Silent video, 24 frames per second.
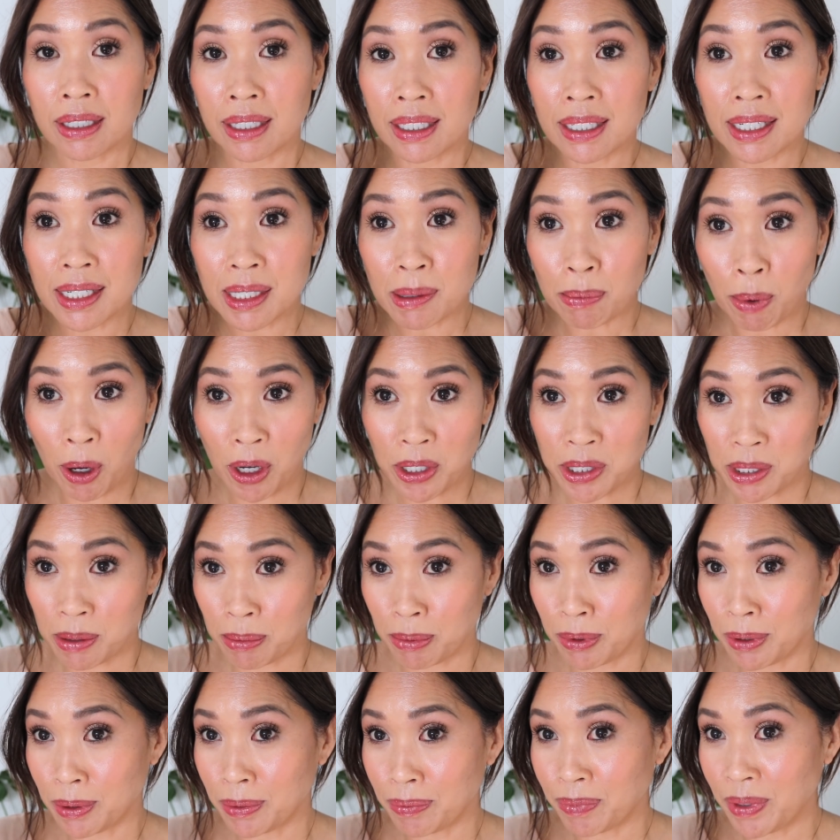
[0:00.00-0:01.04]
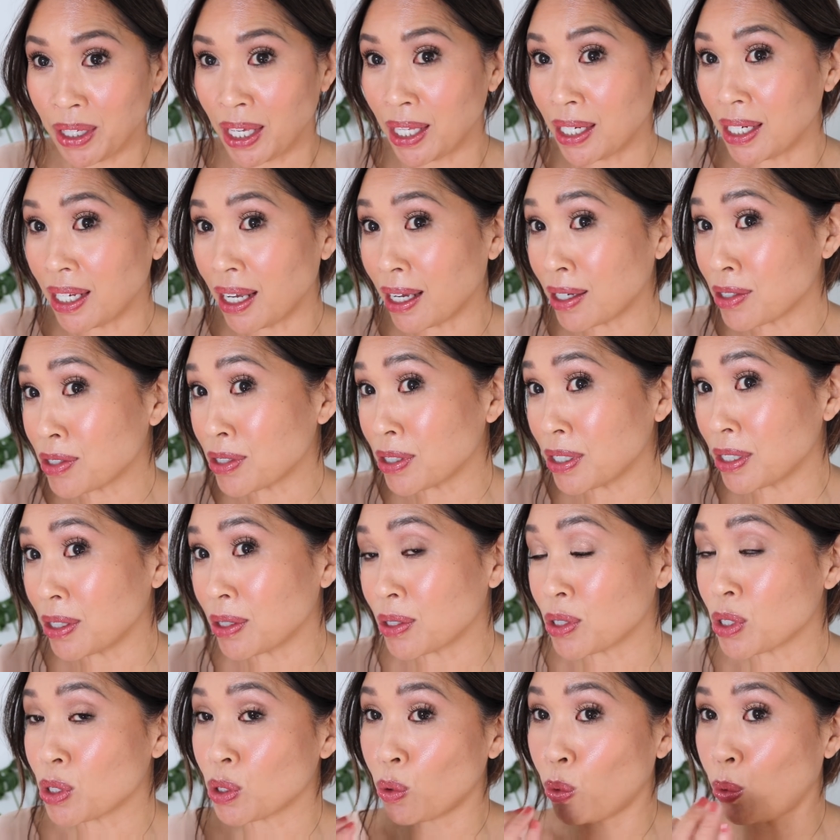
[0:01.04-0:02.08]
It is possible, and it actually
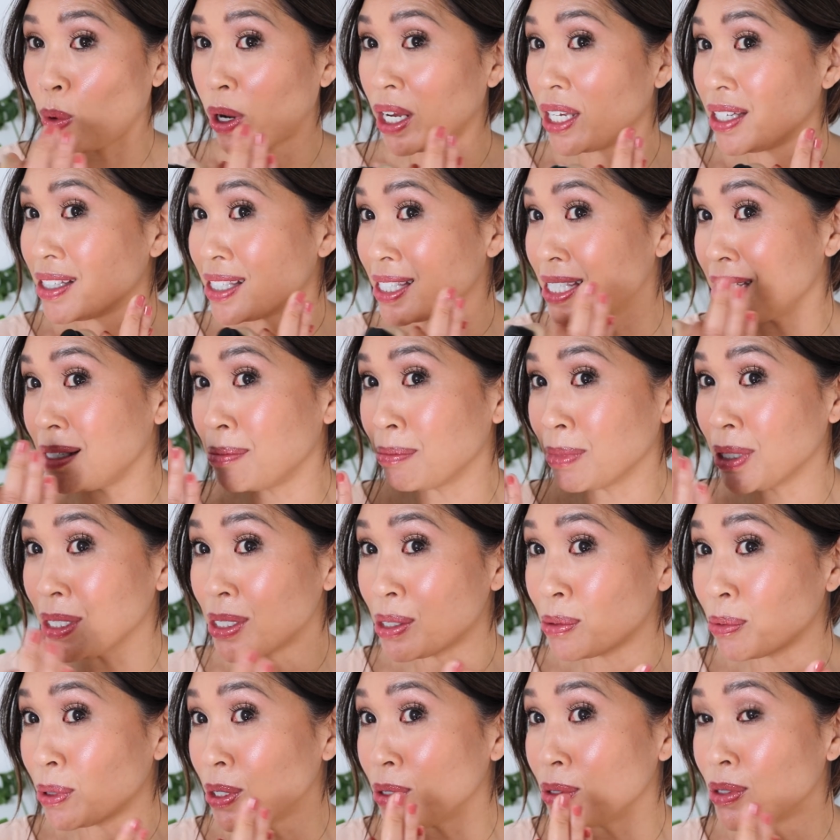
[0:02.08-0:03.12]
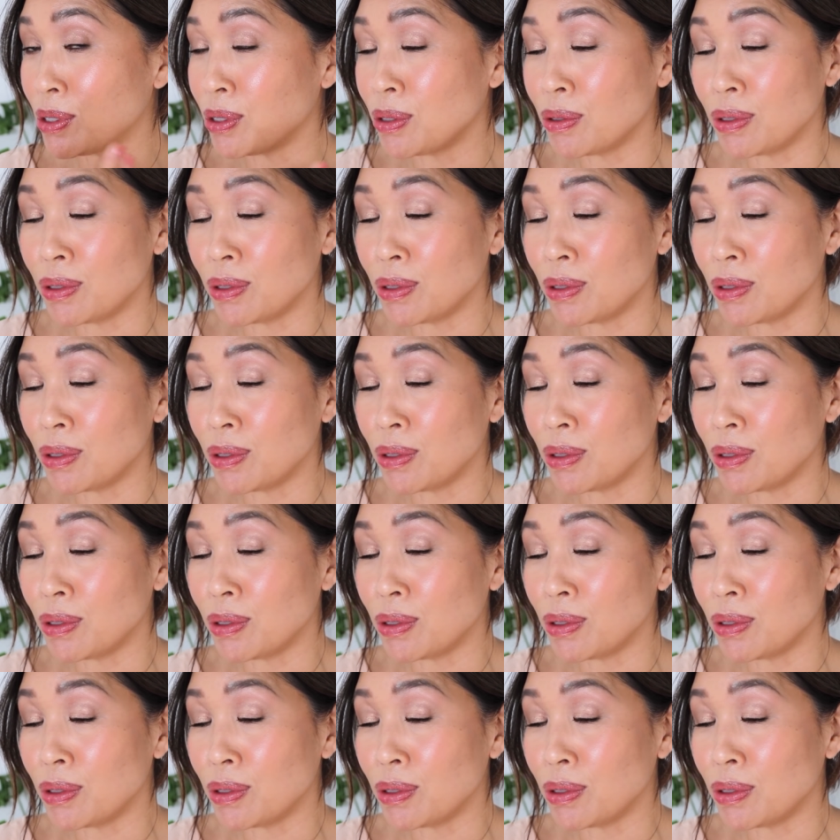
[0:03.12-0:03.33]
looks quite seamless when you do.